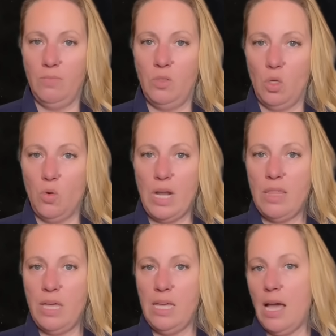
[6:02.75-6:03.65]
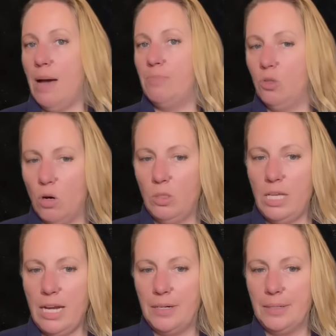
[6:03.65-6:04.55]
So nothing abnormal
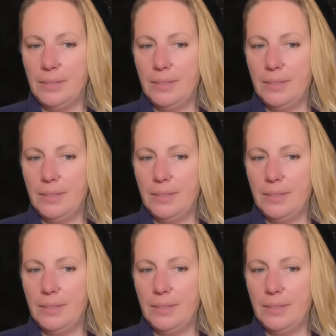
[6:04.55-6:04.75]
here.